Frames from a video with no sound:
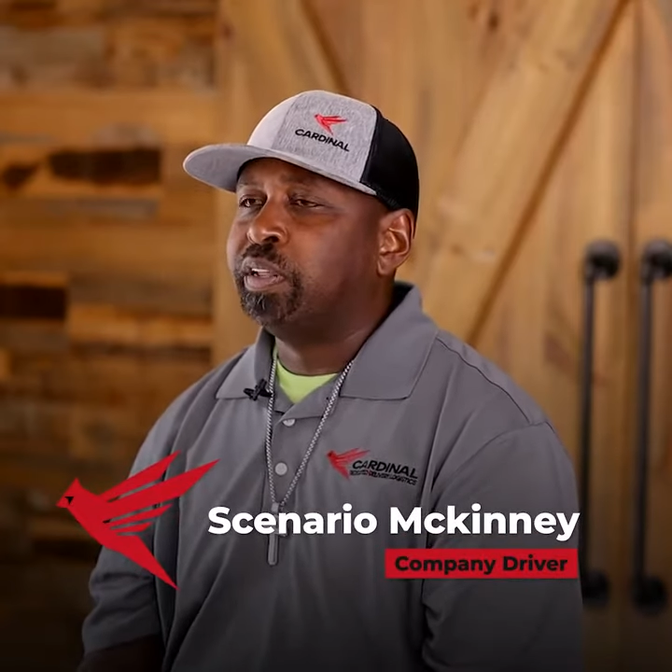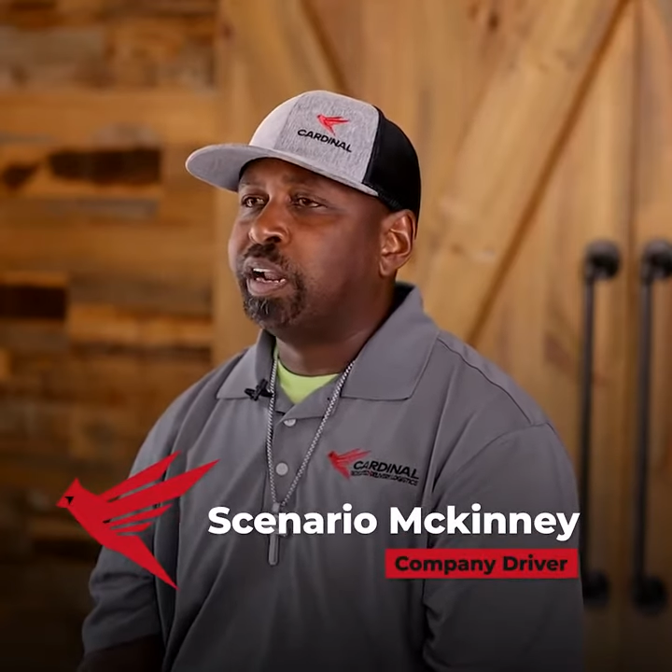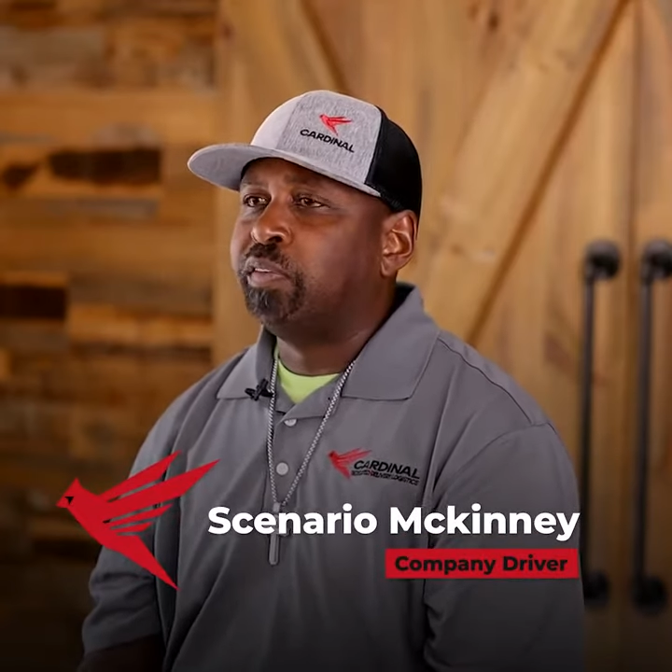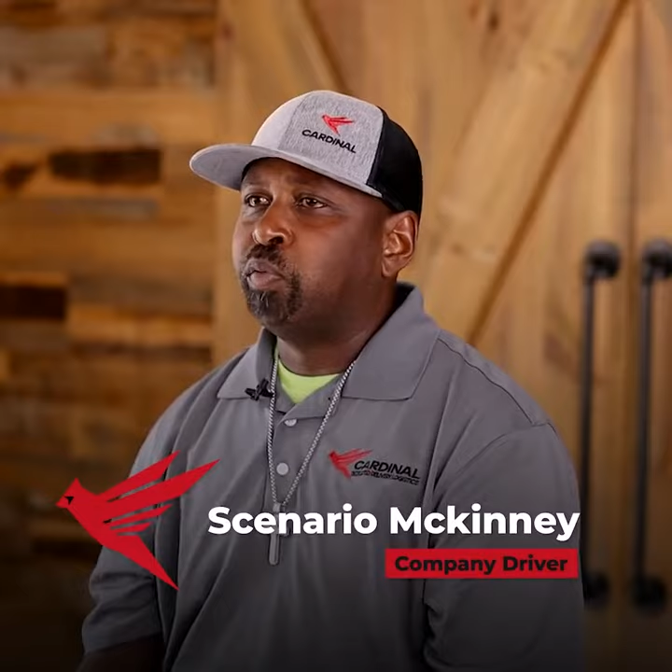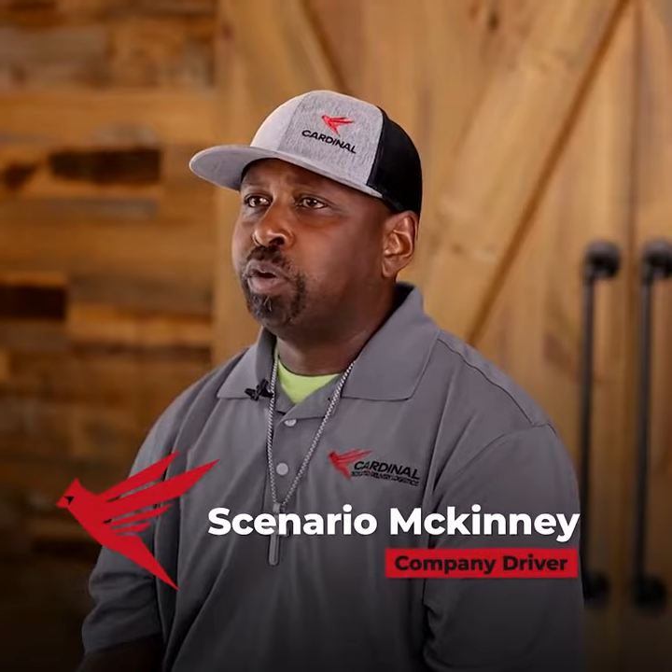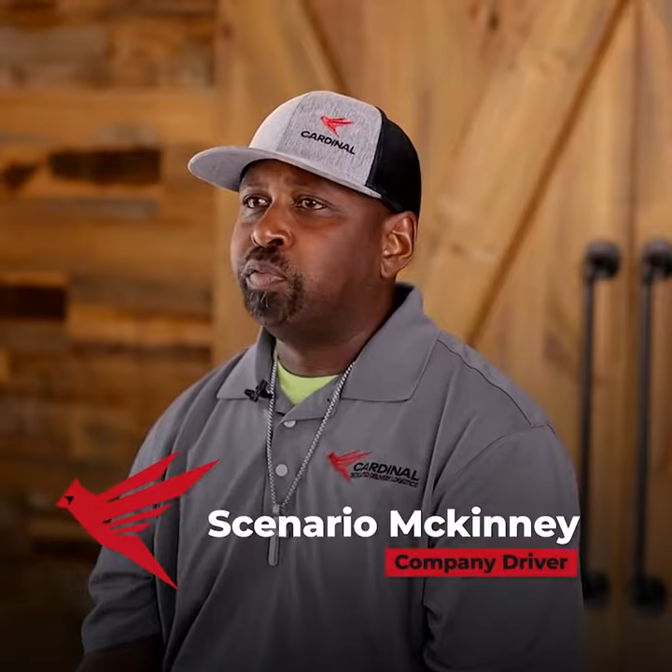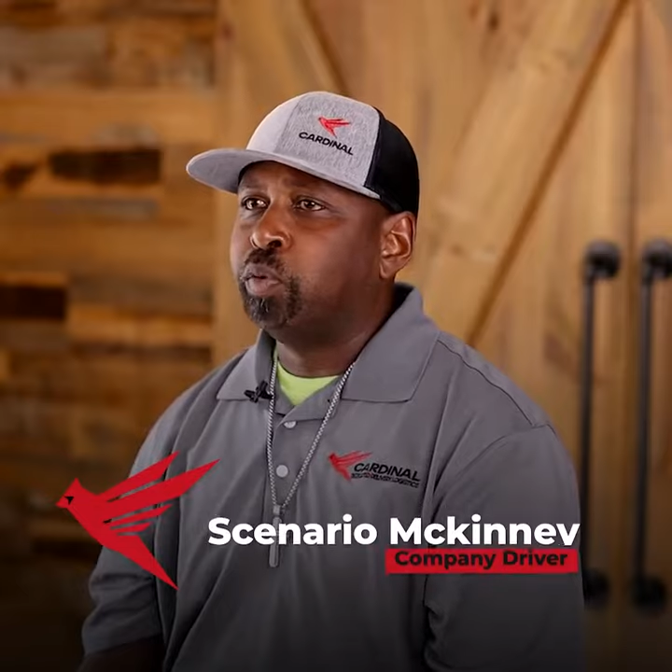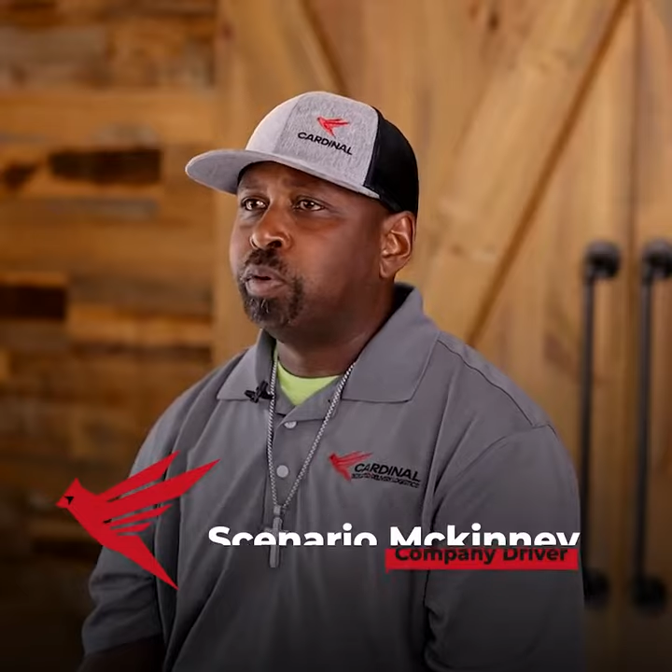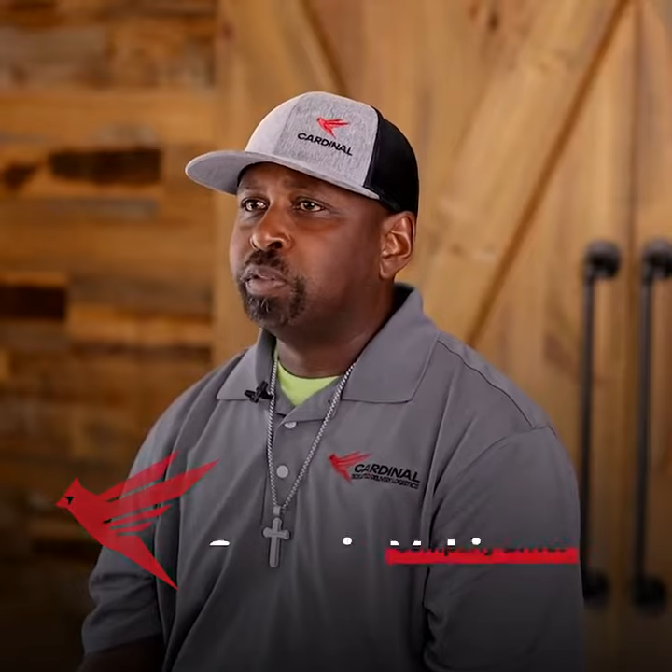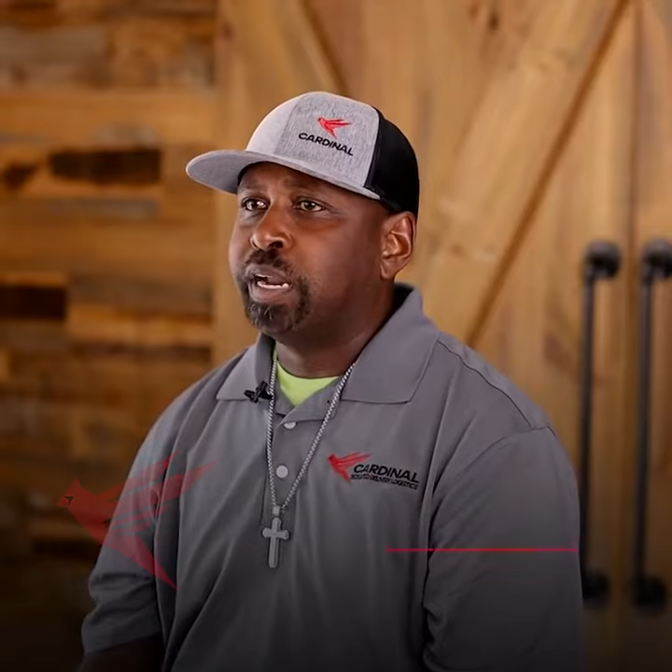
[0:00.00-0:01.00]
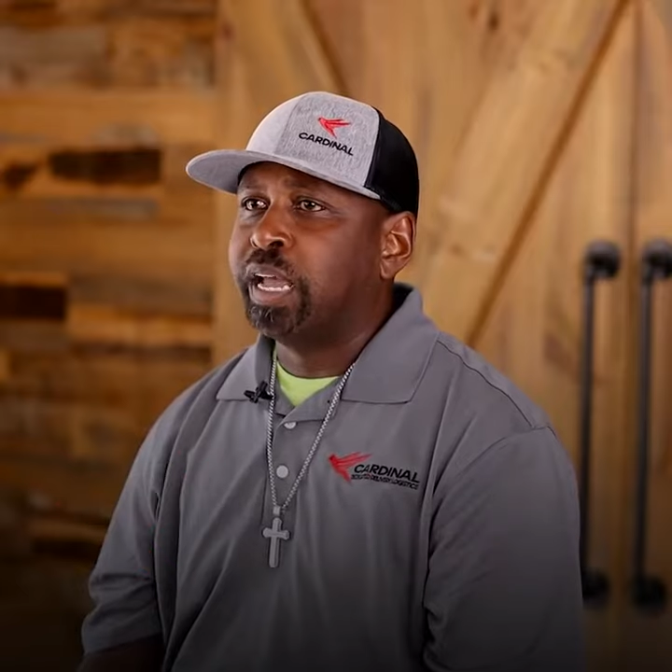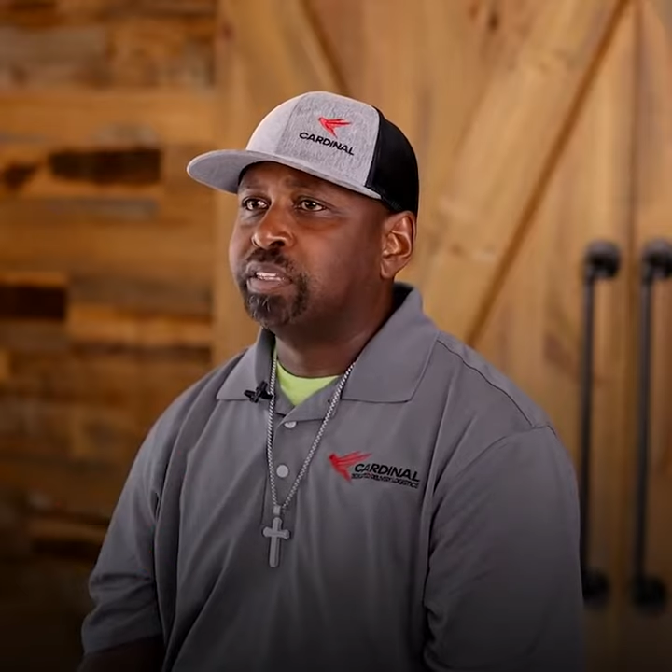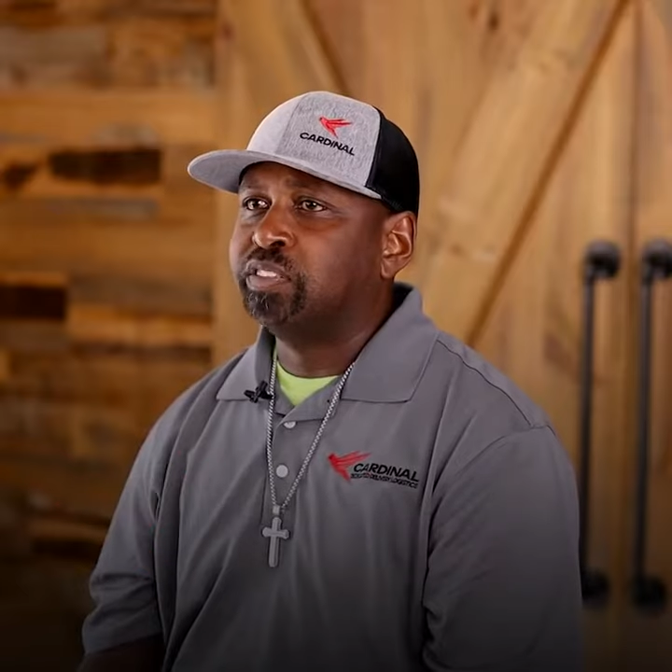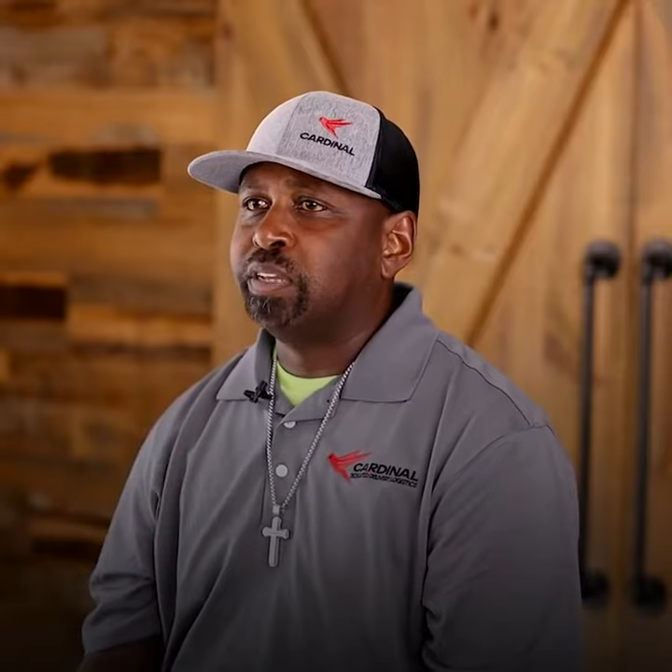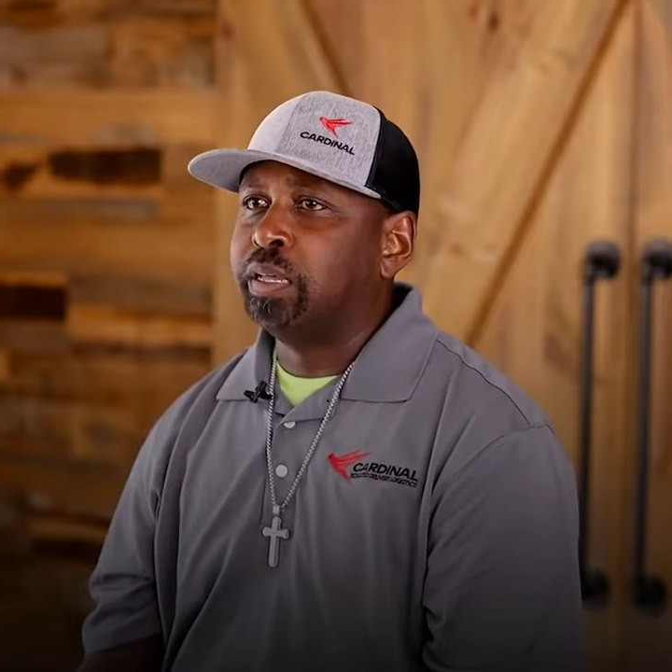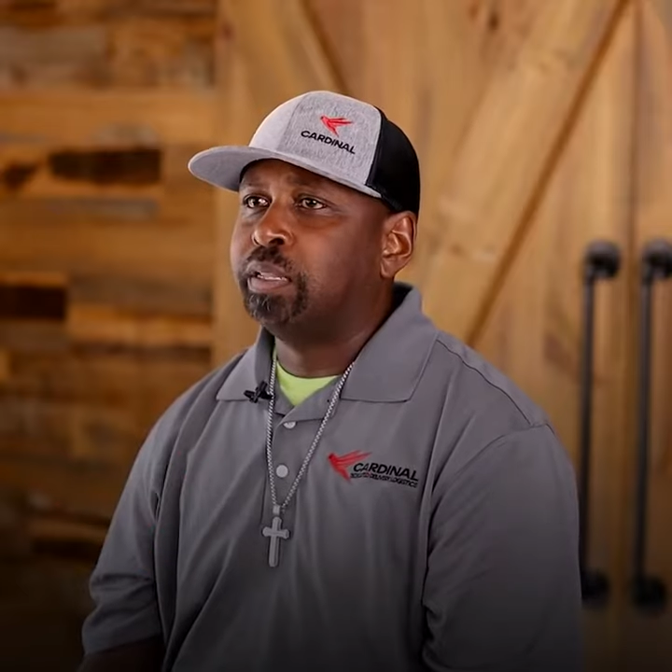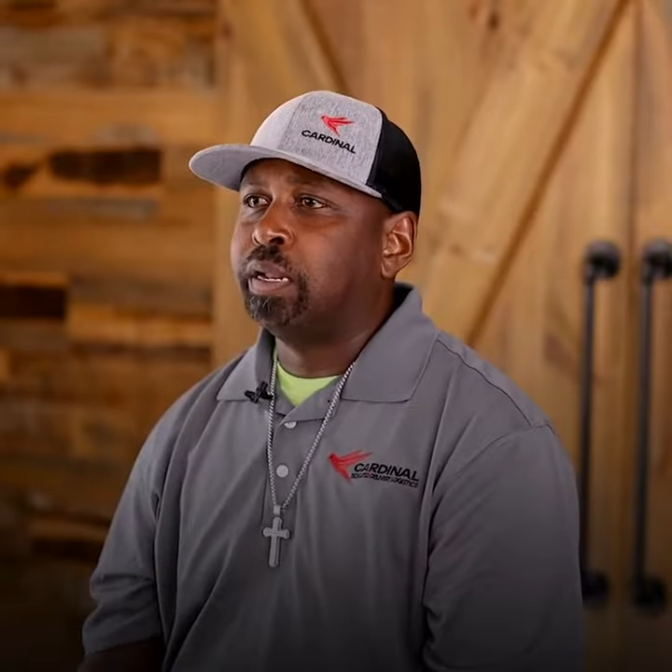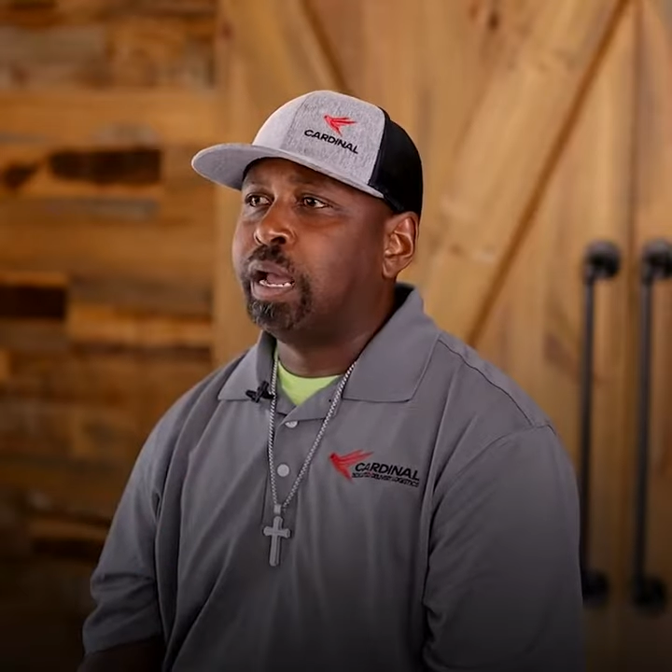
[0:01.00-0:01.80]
that I've worked for that I could say that